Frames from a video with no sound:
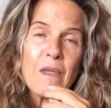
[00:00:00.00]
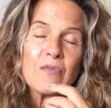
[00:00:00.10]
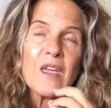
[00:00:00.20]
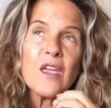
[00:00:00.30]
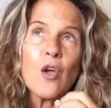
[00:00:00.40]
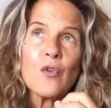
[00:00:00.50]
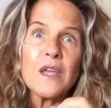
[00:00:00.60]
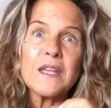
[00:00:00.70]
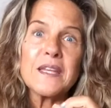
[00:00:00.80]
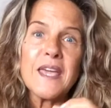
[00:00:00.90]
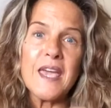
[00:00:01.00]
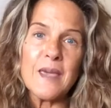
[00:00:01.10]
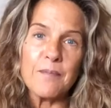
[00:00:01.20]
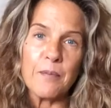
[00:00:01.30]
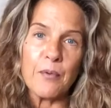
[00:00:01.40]
They are
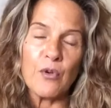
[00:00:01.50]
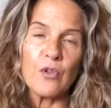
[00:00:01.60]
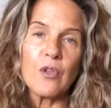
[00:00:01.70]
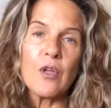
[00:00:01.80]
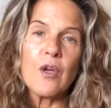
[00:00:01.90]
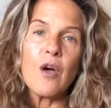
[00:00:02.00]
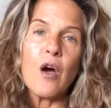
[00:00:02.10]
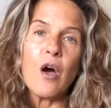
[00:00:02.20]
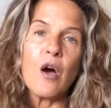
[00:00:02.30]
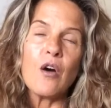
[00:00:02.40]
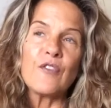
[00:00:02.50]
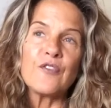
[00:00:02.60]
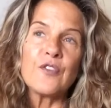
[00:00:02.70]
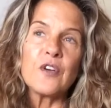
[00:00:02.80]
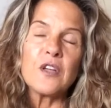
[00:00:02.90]
incapable
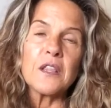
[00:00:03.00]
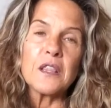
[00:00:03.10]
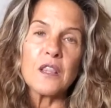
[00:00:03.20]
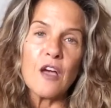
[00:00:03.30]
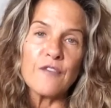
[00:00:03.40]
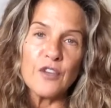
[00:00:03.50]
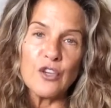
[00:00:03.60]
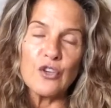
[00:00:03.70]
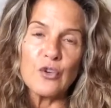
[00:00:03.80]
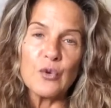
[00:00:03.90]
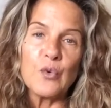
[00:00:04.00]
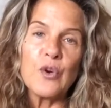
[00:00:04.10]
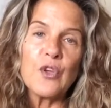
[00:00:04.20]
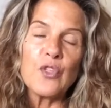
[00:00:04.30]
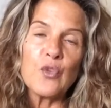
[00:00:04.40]
of loving you
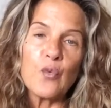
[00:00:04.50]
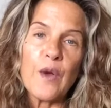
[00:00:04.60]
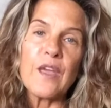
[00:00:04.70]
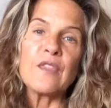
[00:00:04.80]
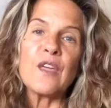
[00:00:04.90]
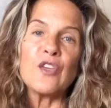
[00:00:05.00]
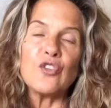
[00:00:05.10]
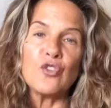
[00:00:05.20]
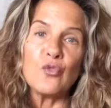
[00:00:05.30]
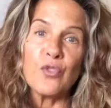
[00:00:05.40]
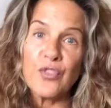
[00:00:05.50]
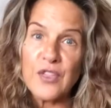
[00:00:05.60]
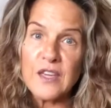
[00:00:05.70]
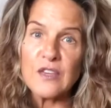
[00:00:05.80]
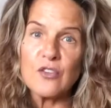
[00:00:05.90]
the way that you
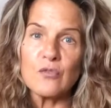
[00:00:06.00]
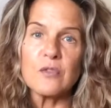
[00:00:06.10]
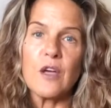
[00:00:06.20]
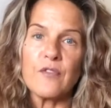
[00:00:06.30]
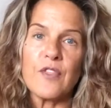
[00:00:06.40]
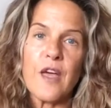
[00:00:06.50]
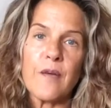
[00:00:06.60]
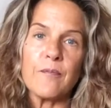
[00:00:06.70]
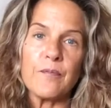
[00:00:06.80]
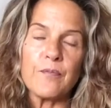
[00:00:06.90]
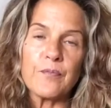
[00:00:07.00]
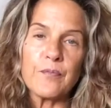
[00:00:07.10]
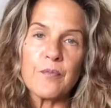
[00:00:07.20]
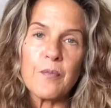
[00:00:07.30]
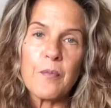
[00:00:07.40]
think you love them,
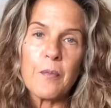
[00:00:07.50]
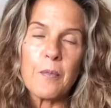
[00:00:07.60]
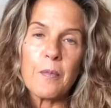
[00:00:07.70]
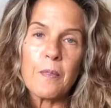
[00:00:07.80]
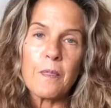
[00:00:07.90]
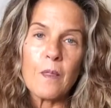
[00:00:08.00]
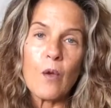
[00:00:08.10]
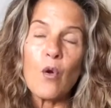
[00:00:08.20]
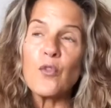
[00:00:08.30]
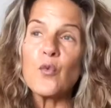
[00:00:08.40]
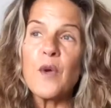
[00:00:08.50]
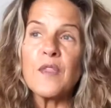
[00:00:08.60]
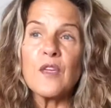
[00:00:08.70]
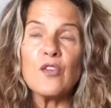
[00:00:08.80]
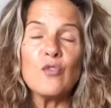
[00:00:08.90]
or the
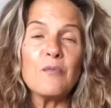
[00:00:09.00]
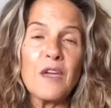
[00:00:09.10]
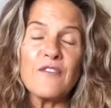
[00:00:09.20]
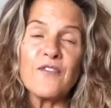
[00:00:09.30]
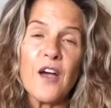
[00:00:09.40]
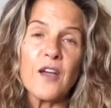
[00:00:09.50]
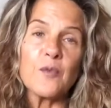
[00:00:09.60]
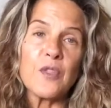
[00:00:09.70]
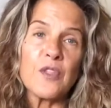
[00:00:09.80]
way that you may find with